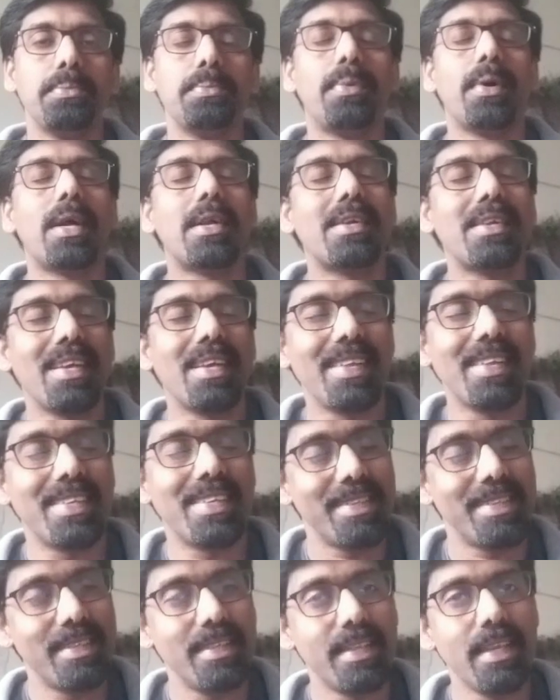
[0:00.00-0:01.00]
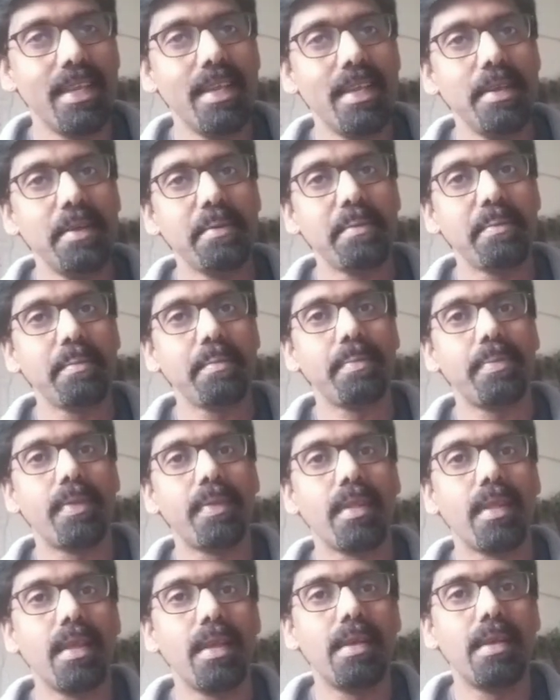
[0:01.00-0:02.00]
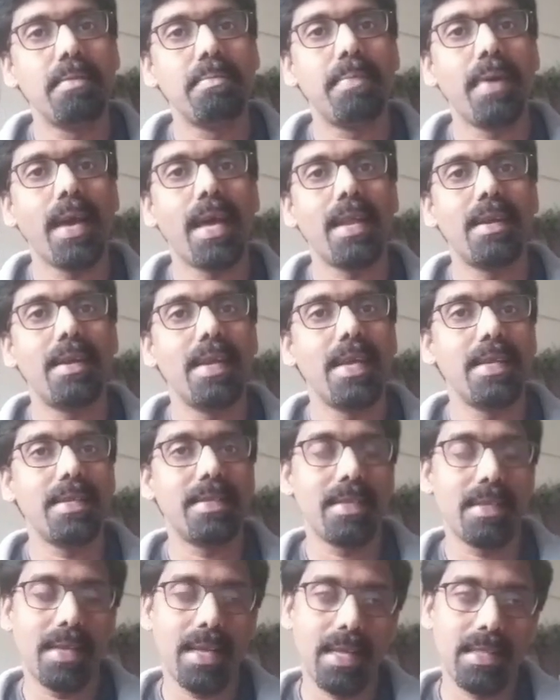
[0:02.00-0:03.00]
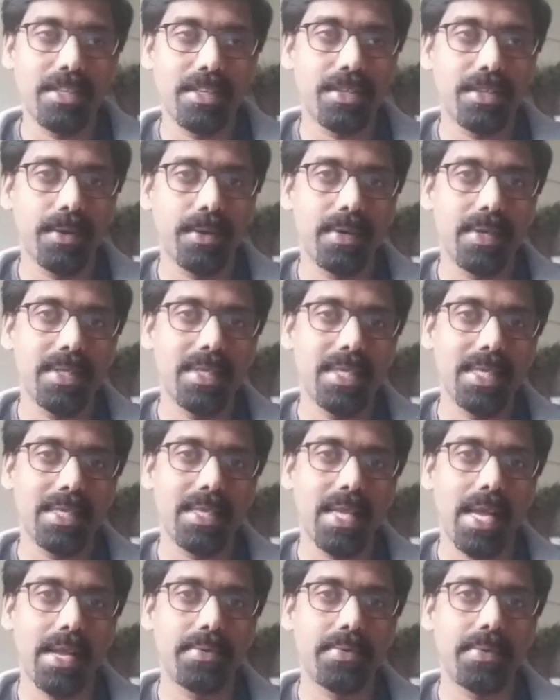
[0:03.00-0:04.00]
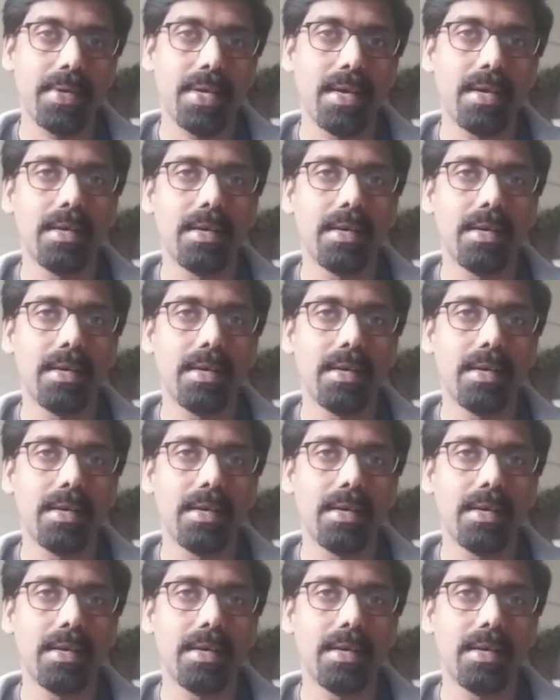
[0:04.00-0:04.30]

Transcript: Burial at Sea, Paradise and Other Stories, etc.